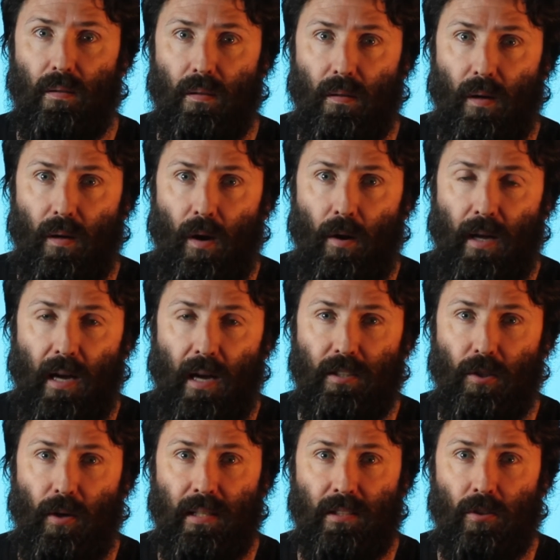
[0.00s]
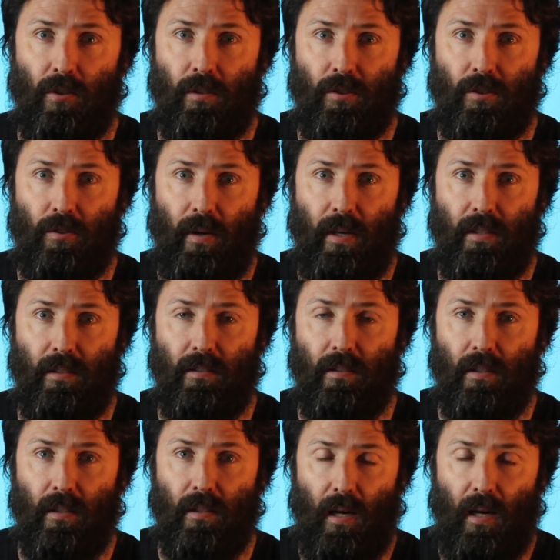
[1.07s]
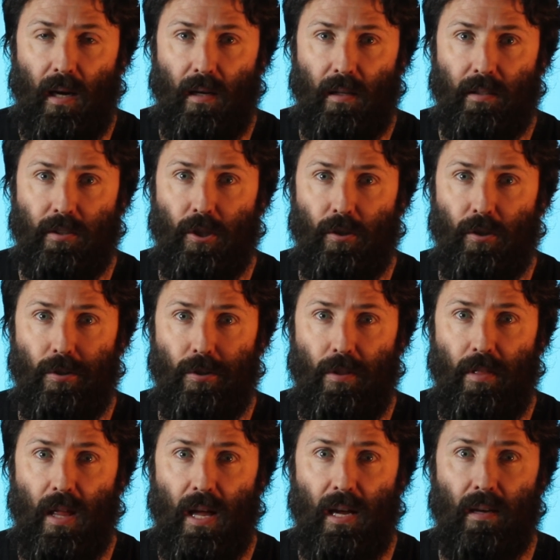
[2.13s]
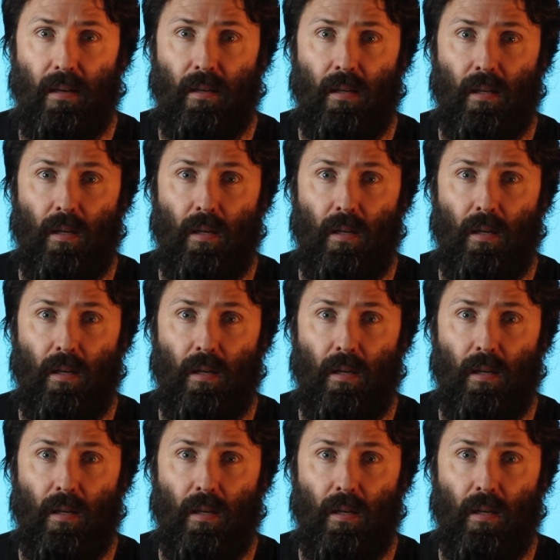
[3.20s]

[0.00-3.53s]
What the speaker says: Okay, so as on the screen it shows you there,